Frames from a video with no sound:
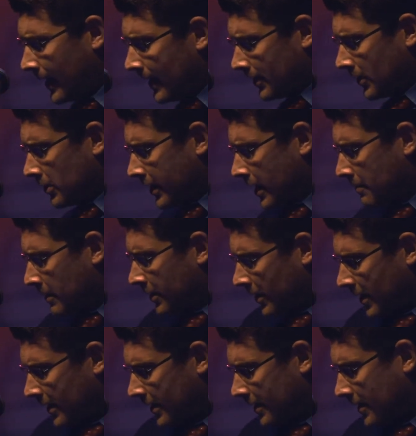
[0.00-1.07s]
clicked on
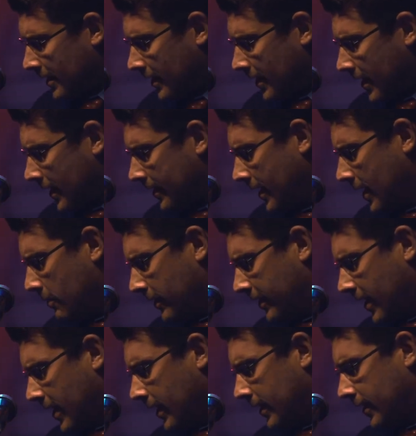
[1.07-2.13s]
images that he would
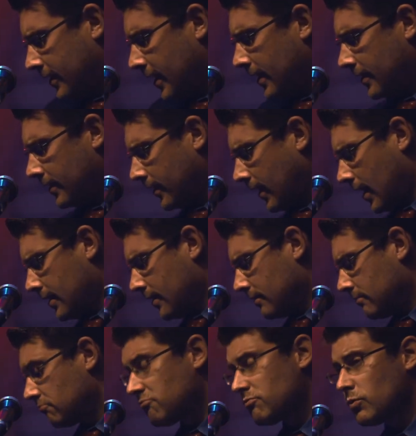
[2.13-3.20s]
think that
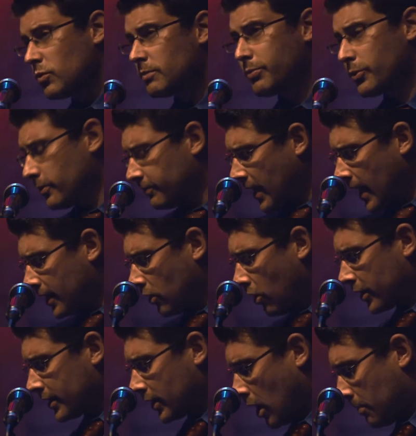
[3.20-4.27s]
would prove they had a
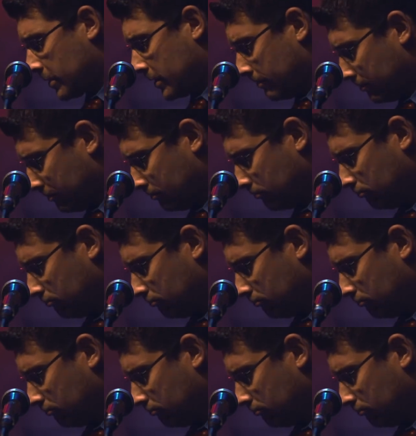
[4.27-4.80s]
lot in common.